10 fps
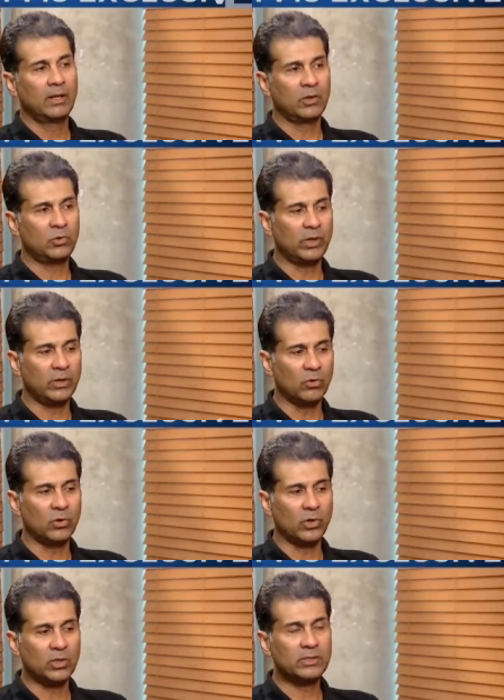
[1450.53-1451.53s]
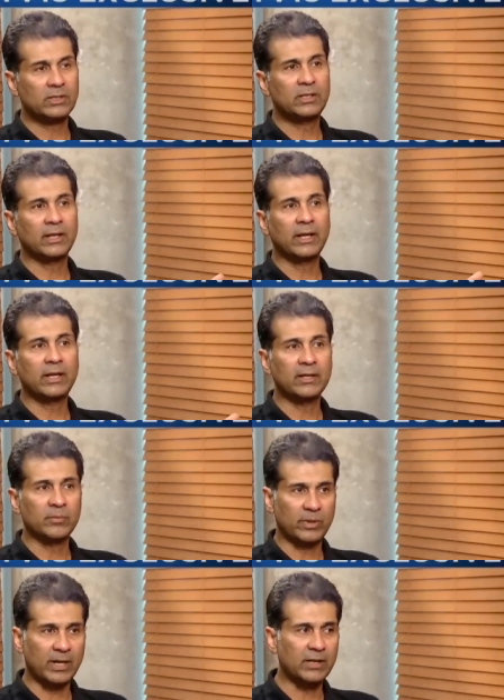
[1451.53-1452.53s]
uh, today own not just the
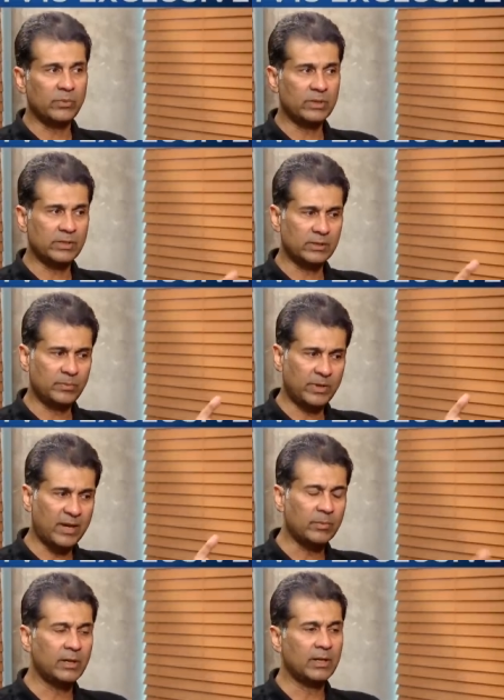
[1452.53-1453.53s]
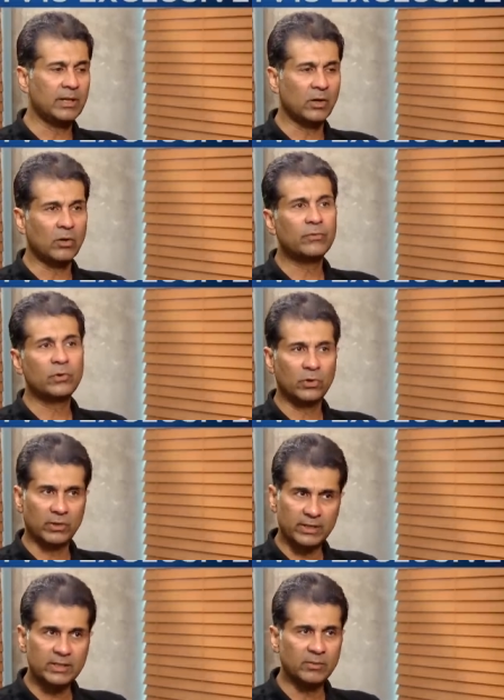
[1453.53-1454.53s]
KTM brand, which is primarily an off-road
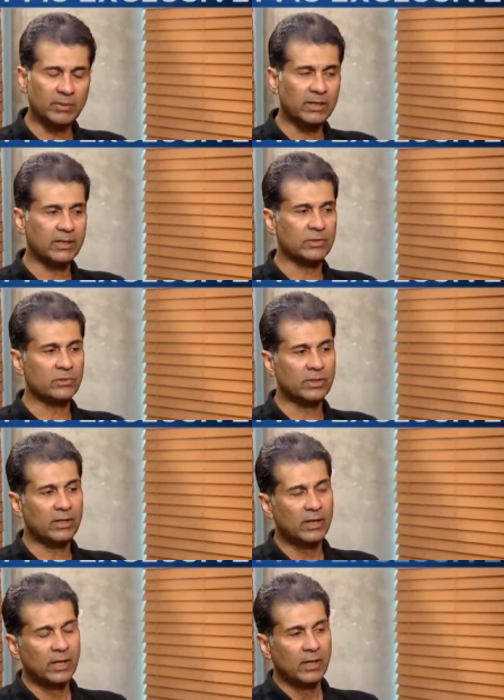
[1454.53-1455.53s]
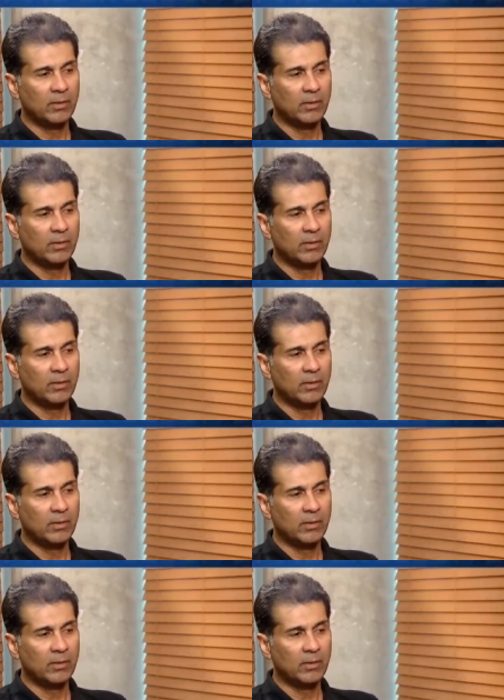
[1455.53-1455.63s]
or racing brand, as you said,